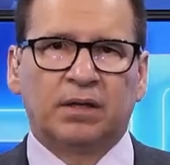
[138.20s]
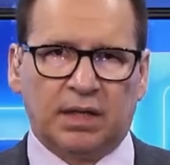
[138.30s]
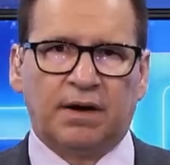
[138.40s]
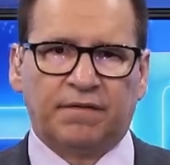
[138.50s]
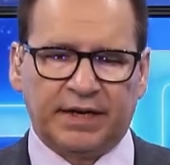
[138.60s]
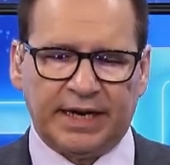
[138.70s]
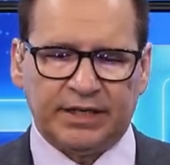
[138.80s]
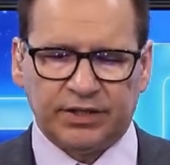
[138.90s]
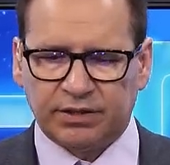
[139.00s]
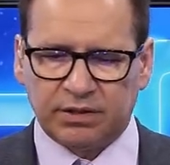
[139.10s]

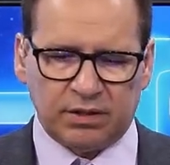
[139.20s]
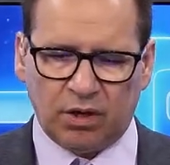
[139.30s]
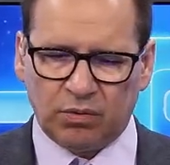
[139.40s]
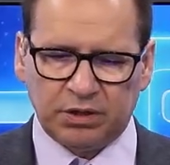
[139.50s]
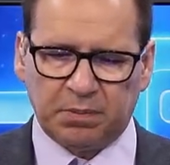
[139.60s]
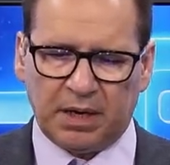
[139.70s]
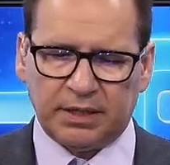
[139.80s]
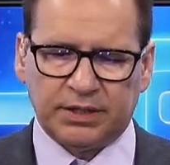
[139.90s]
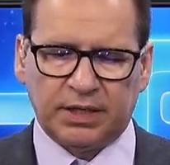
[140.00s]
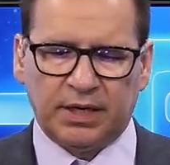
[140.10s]
clarifications. No
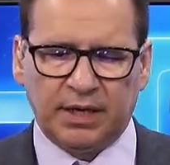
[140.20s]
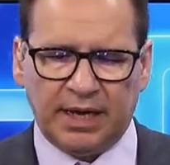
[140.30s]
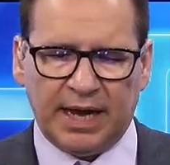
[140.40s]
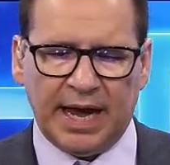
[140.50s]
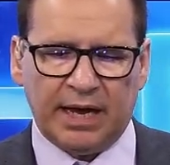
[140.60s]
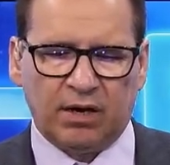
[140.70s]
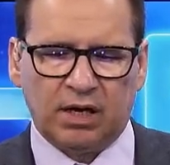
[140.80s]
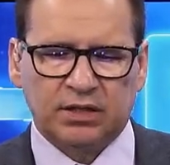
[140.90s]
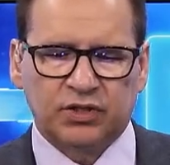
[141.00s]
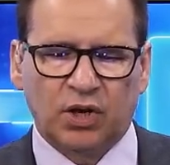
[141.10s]
response at
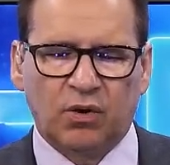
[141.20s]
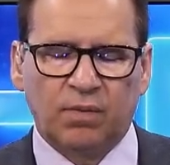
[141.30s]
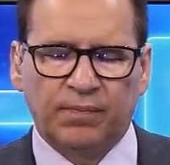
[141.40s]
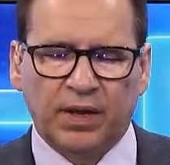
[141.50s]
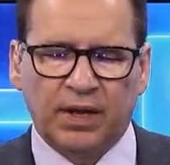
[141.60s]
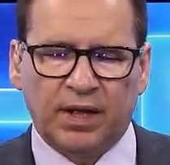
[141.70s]
all. So